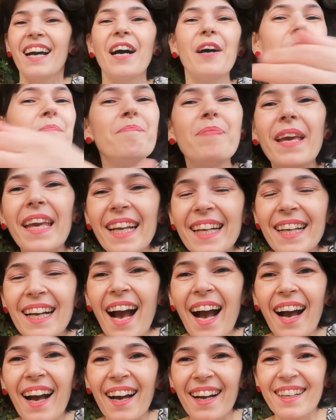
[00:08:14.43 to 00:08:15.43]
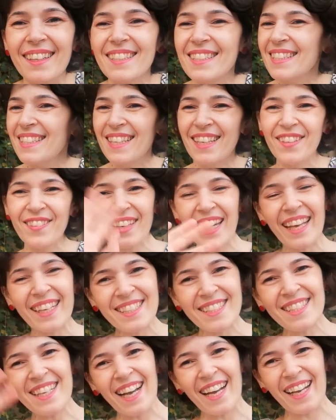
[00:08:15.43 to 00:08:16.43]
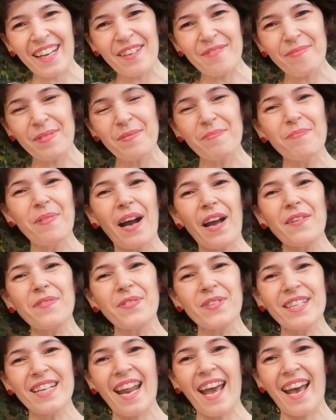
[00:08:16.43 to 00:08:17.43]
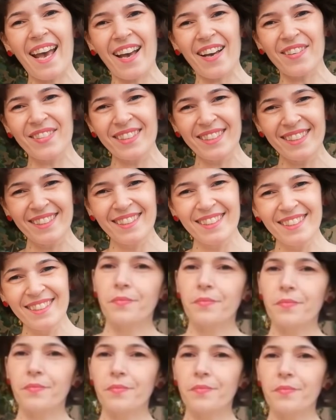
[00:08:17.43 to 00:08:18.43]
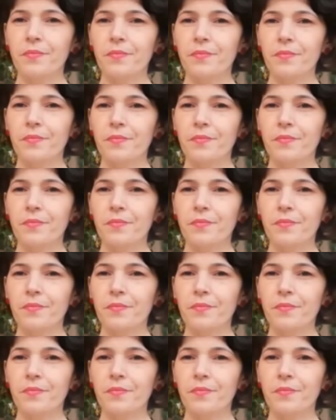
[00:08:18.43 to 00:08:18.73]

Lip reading: A big hug. See you next time. Bye for now.